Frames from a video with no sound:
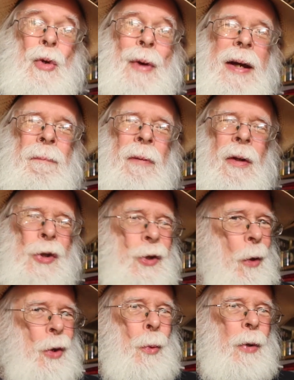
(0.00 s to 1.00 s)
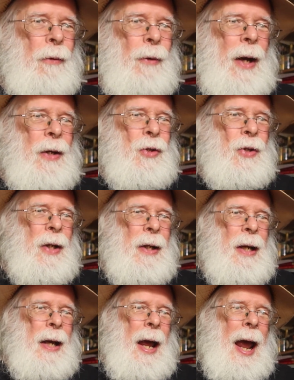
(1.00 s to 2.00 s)
be great. Share us with your friends,
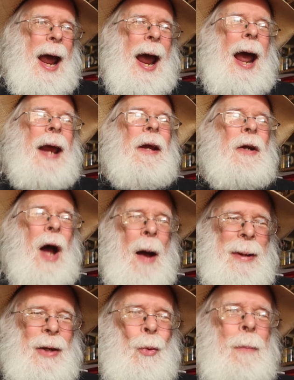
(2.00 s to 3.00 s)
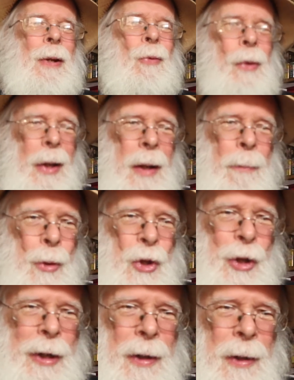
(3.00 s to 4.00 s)
and a comment would be really
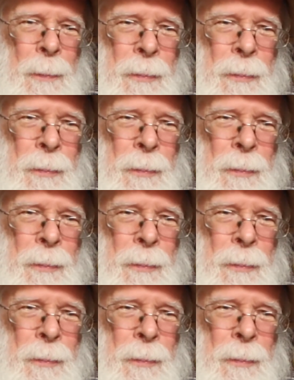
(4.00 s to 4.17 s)
appreciated.